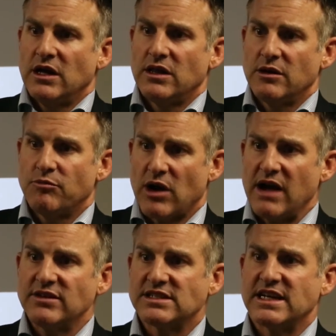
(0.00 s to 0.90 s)
The
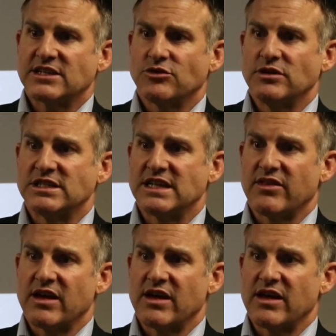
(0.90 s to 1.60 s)
private sector in South